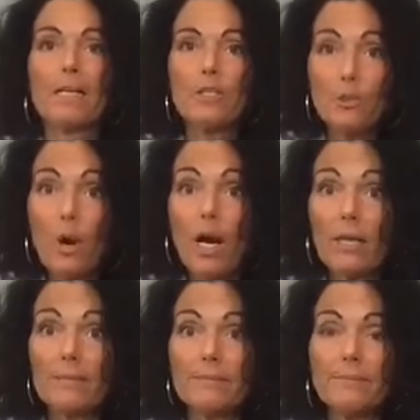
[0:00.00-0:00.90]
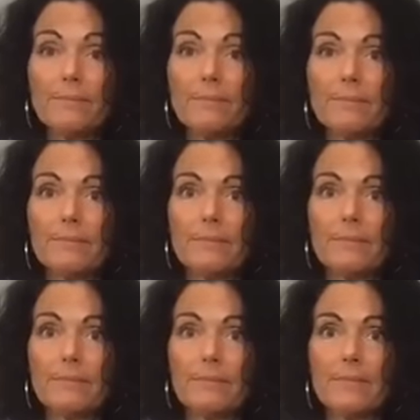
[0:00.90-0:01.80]
You are.
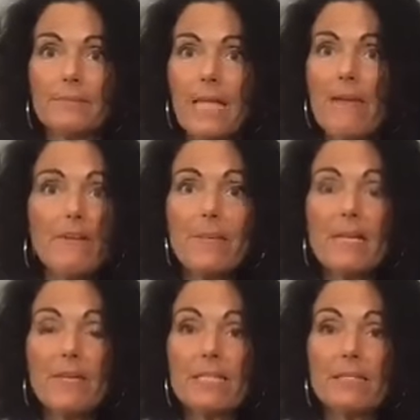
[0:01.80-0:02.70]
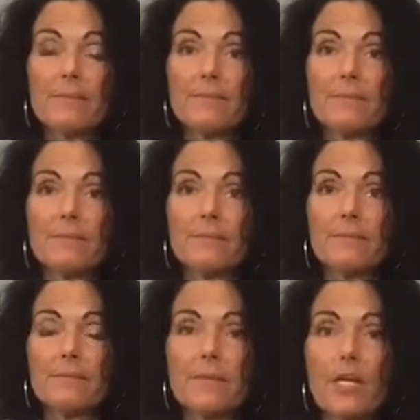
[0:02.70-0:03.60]
Every bit of it.
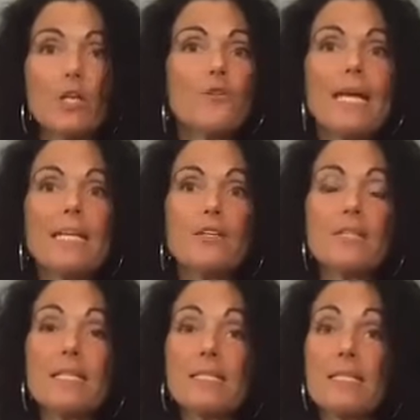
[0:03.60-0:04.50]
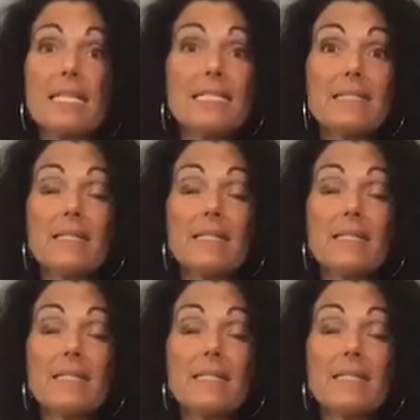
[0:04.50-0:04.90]
Are you creating your disease?